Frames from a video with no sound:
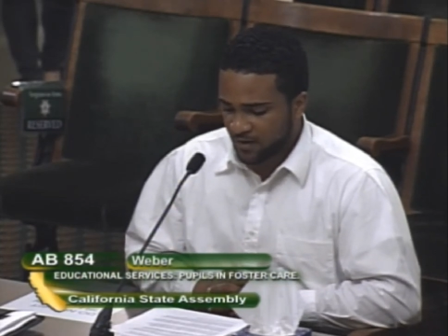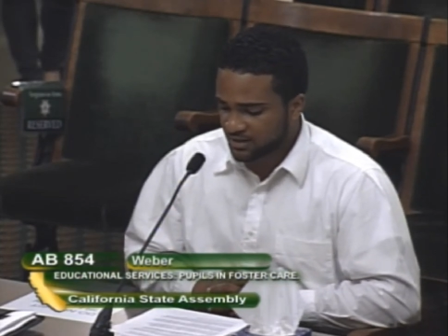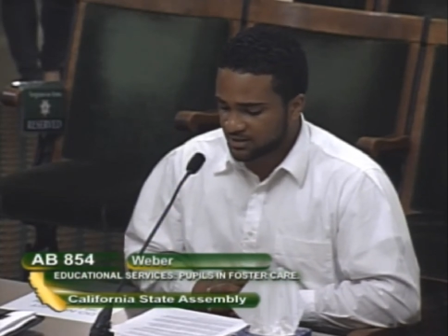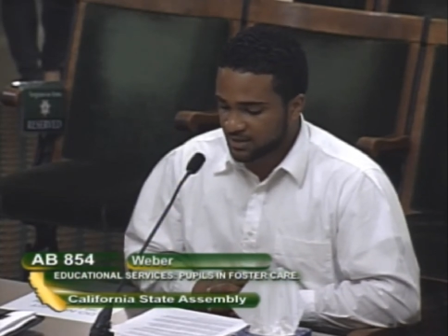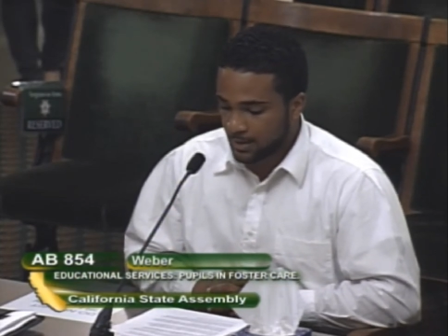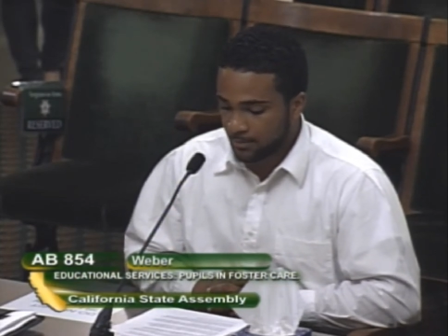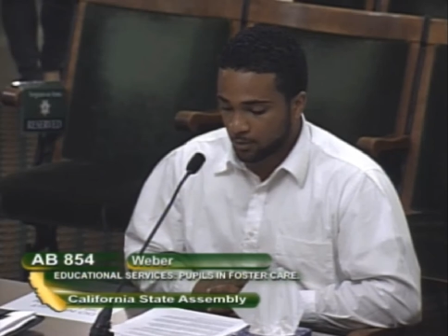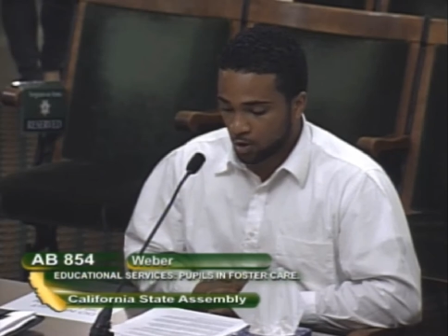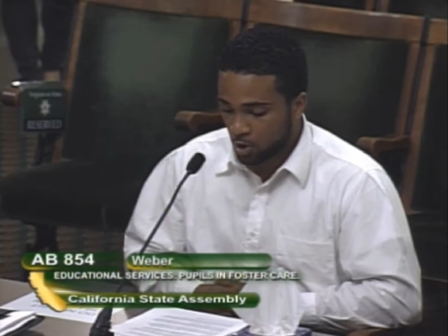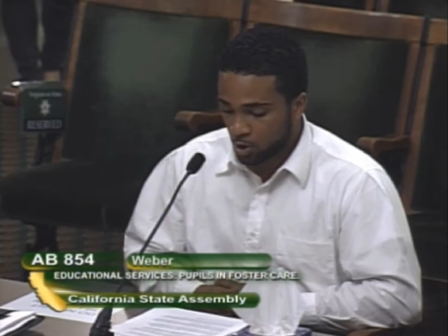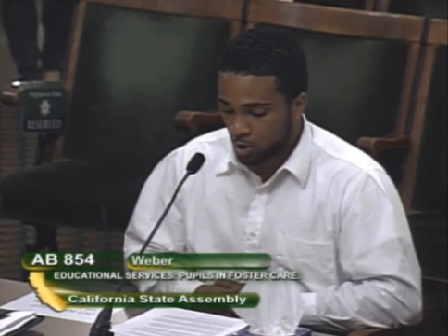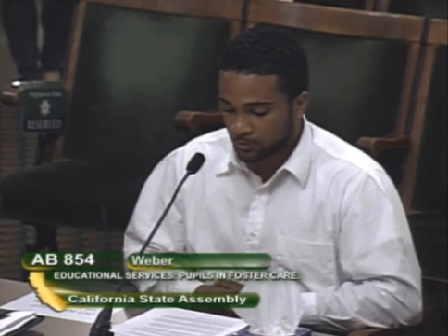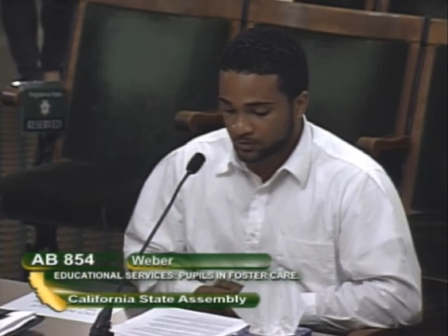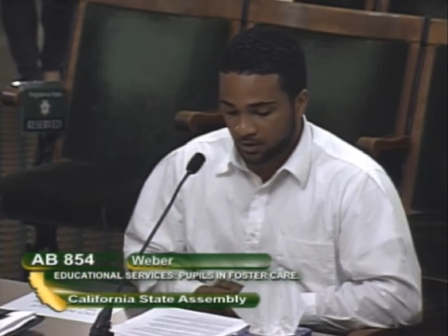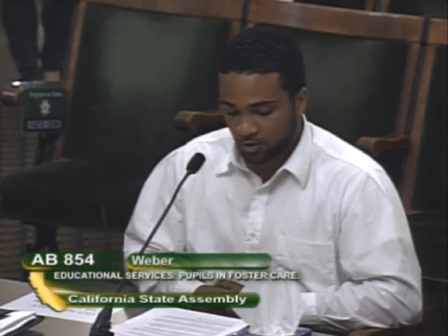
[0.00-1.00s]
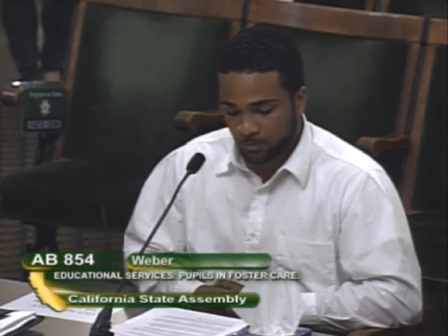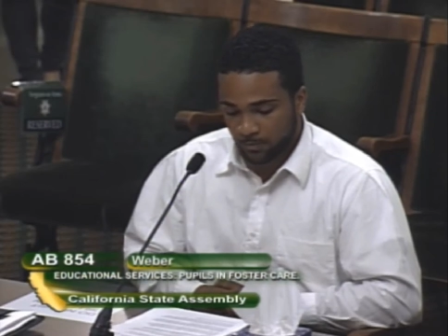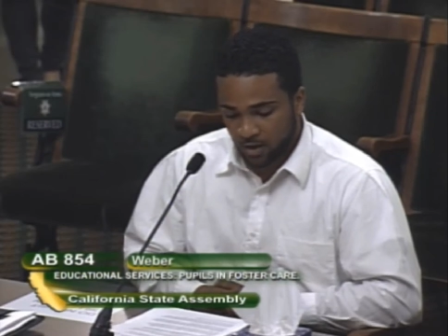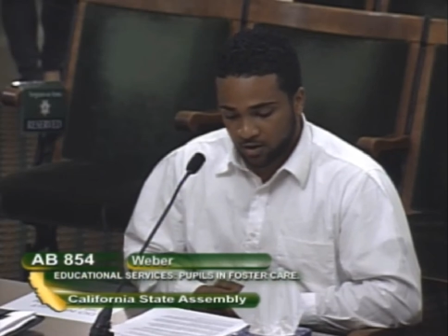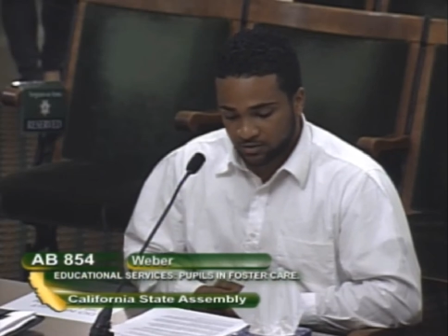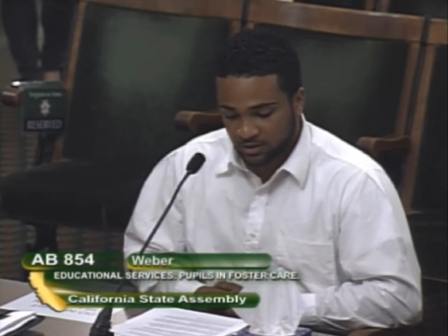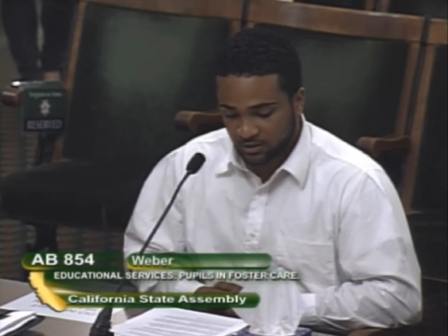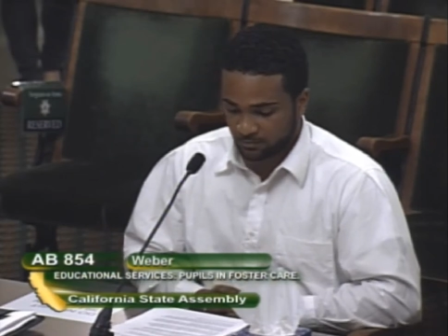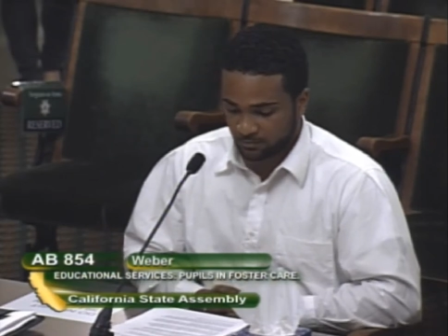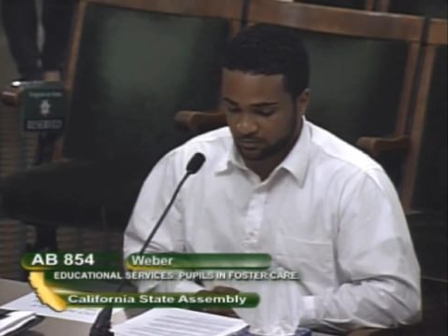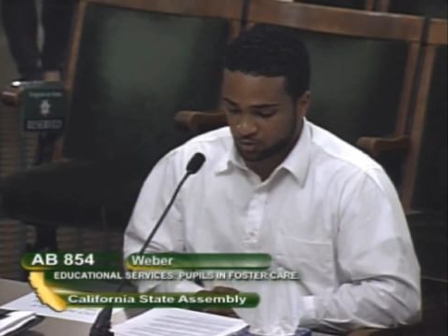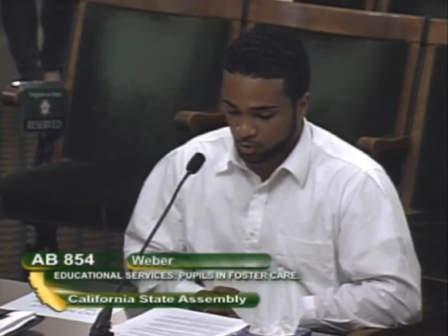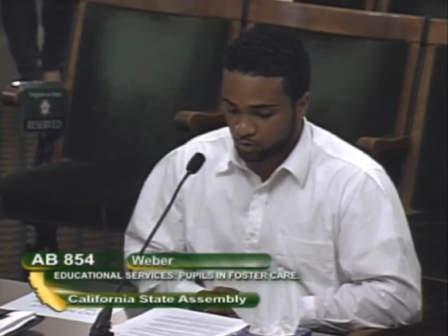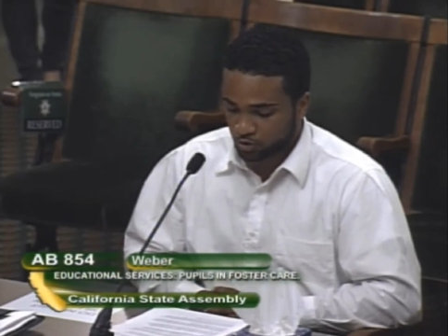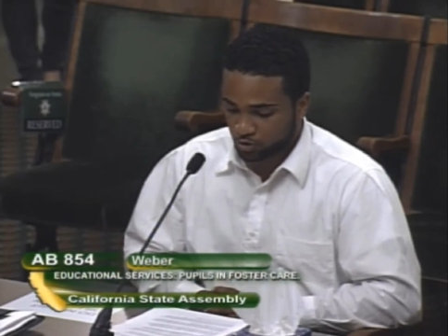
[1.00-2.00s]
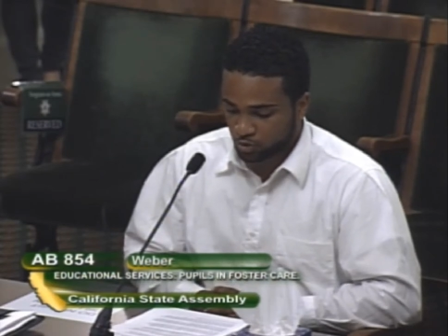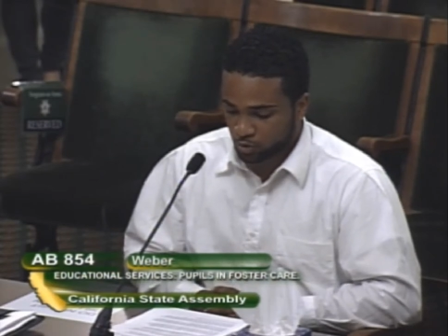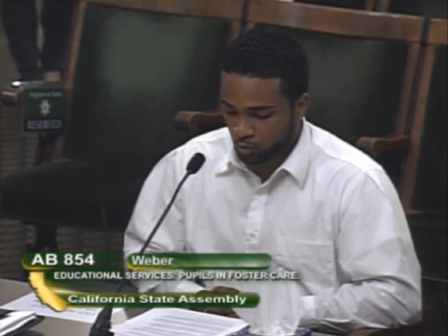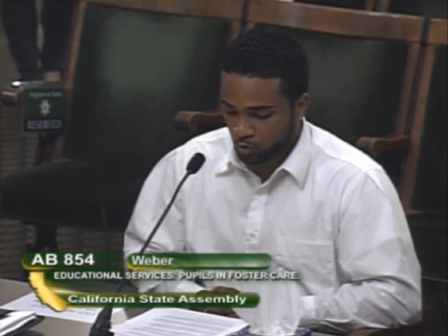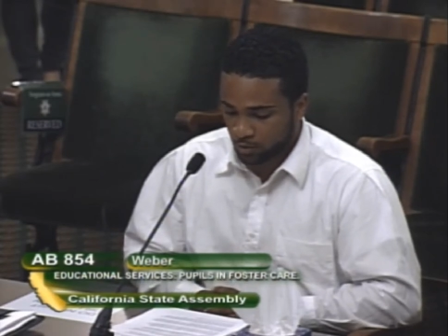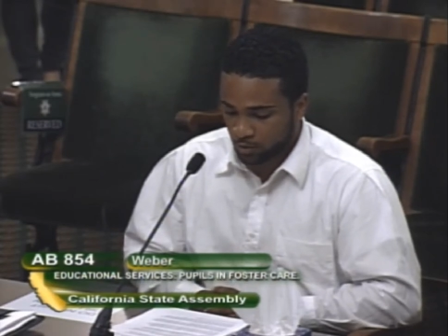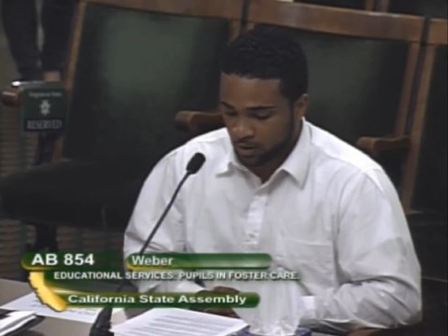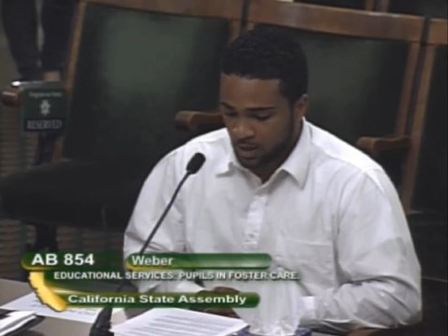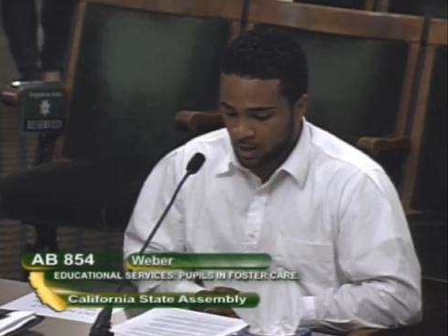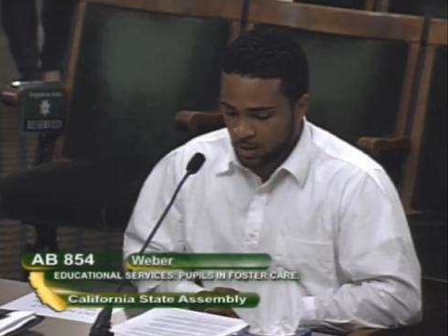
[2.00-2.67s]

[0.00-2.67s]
find stable homes and are bouncing from school to school,